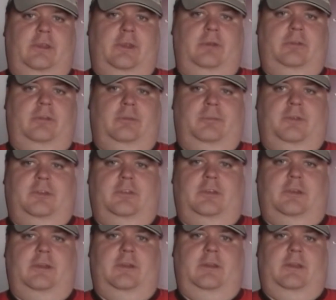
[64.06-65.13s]
YouTube
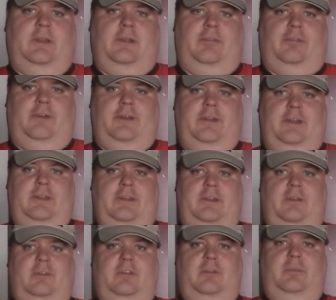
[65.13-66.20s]
Music, and I find that
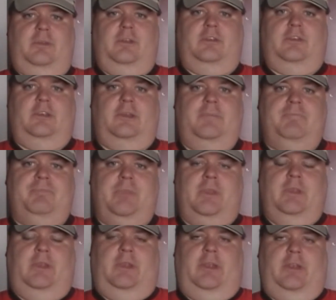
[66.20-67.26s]
YouTube Music
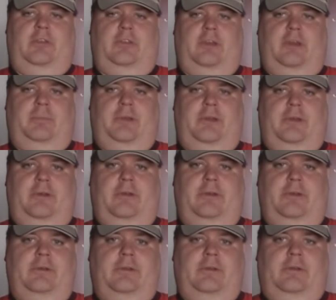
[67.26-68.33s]
is a
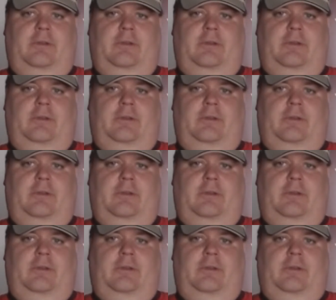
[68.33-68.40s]
better